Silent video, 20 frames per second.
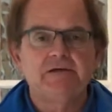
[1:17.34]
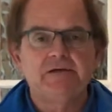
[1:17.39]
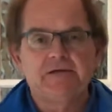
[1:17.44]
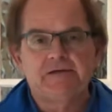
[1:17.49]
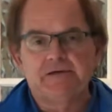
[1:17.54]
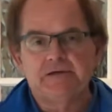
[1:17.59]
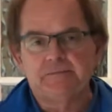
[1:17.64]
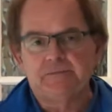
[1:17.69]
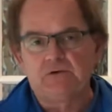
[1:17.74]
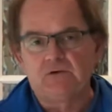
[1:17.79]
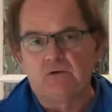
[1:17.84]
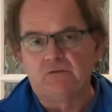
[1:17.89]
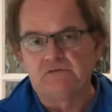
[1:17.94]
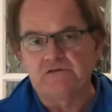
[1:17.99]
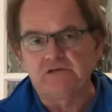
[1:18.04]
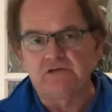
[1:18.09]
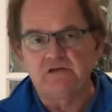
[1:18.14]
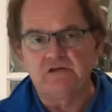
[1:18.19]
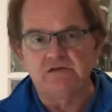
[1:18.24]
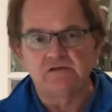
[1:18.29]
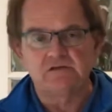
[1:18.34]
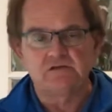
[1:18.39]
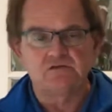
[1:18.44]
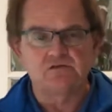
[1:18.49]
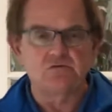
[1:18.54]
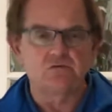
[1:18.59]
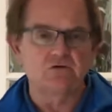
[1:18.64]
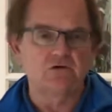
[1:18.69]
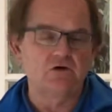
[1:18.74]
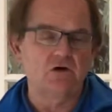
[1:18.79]
But obviously these are
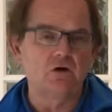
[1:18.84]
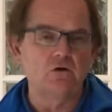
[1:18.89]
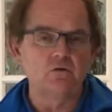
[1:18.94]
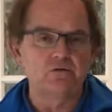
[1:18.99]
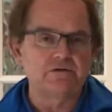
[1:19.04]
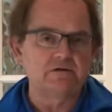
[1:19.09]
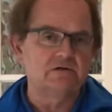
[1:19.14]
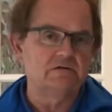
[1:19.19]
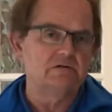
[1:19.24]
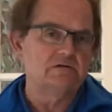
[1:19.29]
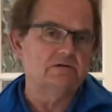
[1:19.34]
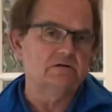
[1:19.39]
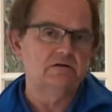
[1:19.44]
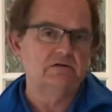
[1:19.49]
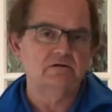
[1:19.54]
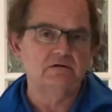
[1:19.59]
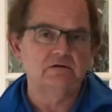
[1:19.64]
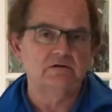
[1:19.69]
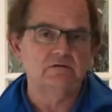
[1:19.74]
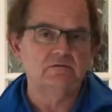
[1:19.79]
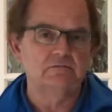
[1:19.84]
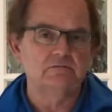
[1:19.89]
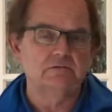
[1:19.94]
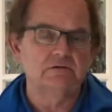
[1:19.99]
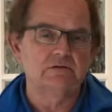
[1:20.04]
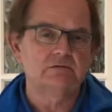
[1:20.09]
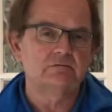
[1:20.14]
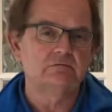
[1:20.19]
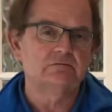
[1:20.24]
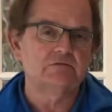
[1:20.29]
sort of cold and in the
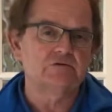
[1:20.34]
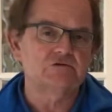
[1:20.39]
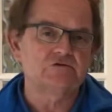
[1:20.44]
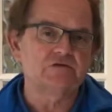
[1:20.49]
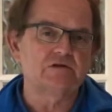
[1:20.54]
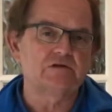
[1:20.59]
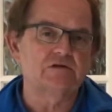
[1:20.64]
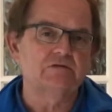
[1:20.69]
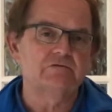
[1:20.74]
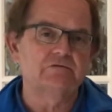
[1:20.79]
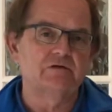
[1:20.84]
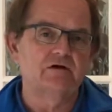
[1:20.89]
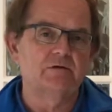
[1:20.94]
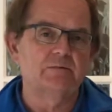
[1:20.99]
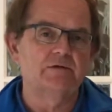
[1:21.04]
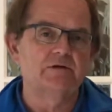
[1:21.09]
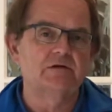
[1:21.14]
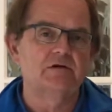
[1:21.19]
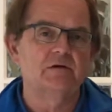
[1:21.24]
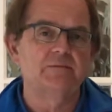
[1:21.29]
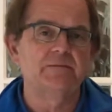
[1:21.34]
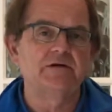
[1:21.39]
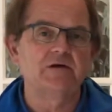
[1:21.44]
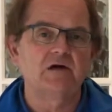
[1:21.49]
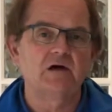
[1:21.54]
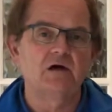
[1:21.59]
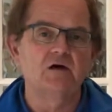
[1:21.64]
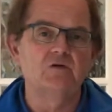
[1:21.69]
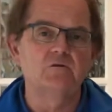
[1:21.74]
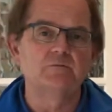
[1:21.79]
restricted environment that I'm in at
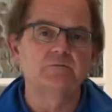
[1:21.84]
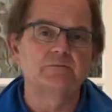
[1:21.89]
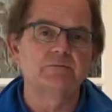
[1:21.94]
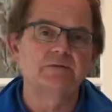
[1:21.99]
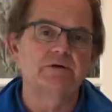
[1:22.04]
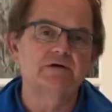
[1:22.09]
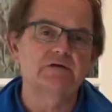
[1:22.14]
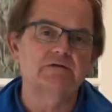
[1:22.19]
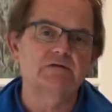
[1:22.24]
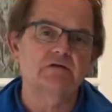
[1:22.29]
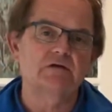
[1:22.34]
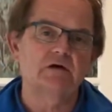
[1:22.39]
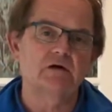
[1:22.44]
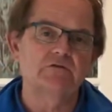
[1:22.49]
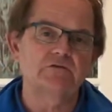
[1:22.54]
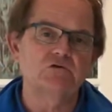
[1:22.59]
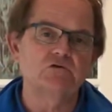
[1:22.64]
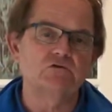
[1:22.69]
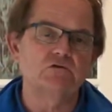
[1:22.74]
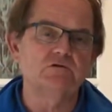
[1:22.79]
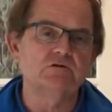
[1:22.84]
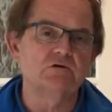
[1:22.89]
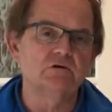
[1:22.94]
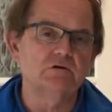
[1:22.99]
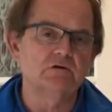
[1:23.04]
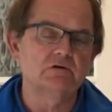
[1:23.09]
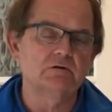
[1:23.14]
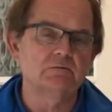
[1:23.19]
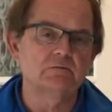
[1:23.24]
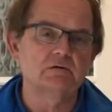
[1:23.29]
home, but I've enjoyed doing
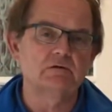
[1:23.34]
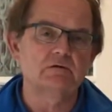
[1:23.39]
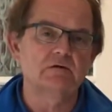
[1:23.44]
them.